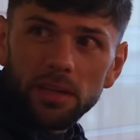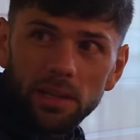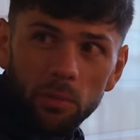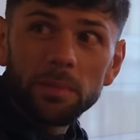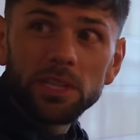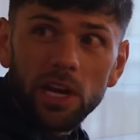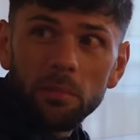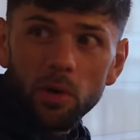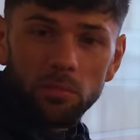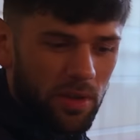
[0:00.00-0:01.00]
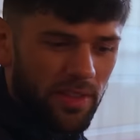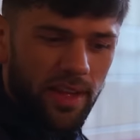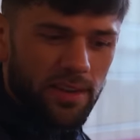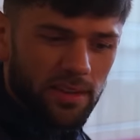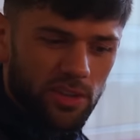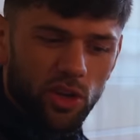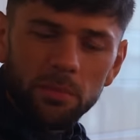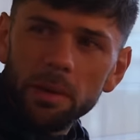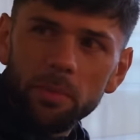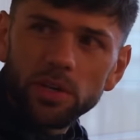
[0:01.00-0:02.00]
They want me to come. And then it's going
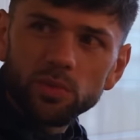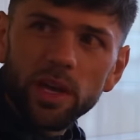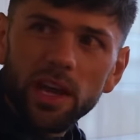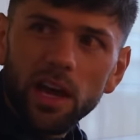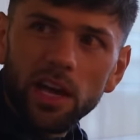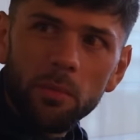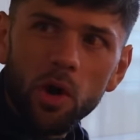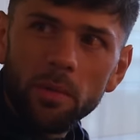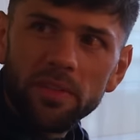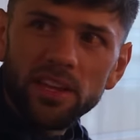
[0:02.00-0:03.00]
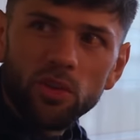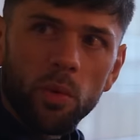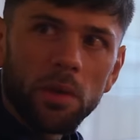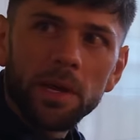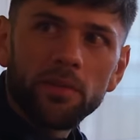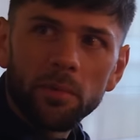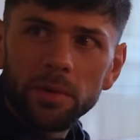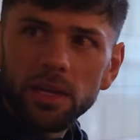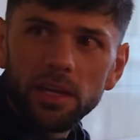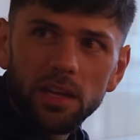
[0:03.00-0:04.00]
to be a point where I can go and they don't want to be around
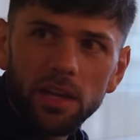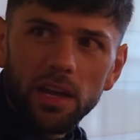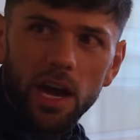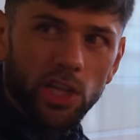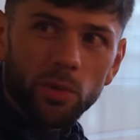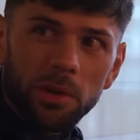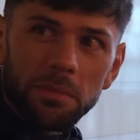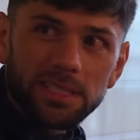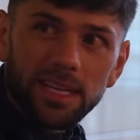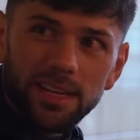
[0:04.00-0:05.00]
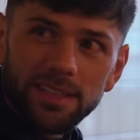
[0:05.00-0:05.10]
me. I don't want to miss that.